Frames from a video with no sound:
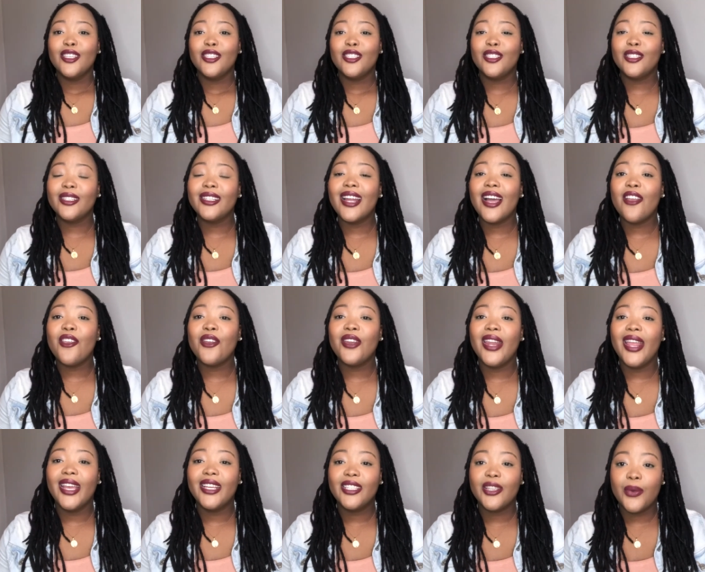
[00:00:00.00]
So now your
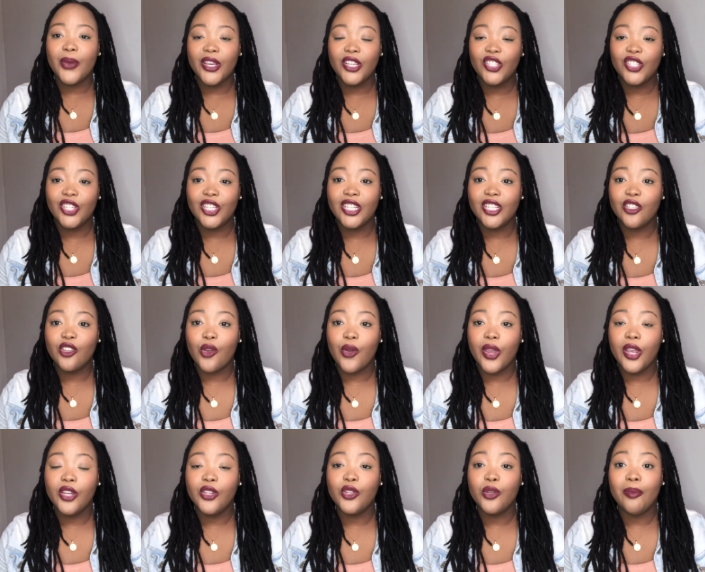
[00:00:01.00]
next question is
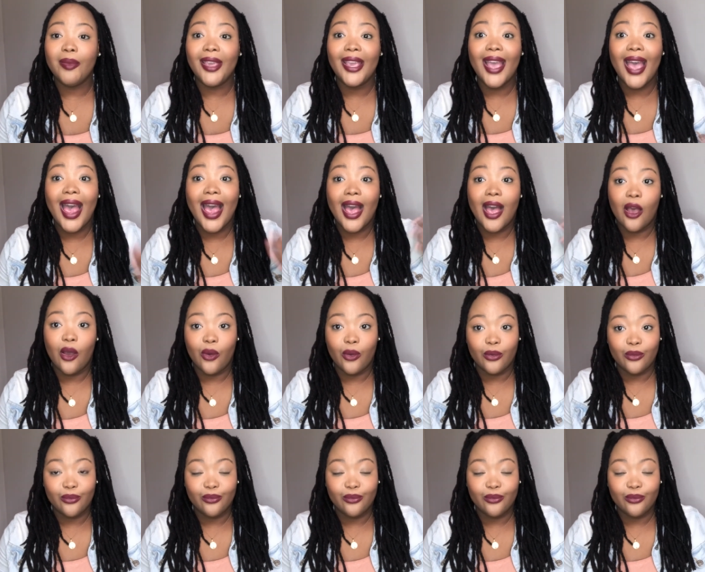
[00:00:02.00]
going to be, how